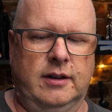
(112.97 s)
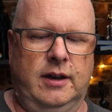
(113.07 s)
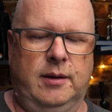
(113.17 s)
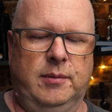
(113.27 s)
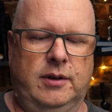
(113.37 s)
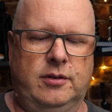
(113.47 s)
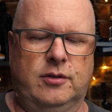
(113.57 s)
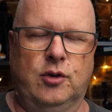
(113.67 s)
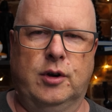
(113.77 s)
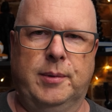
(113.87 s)
Let's
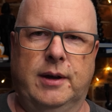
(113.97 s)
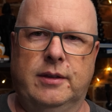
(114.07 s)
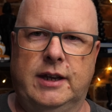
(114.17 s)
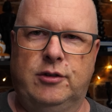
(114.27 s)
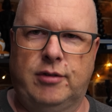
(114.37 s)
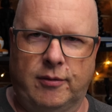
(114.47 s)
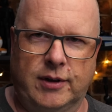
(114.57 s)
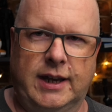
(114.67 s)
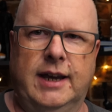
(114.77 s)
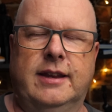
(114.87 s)
just talk about the
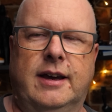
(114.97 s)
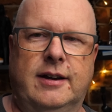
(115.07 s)
travel gear that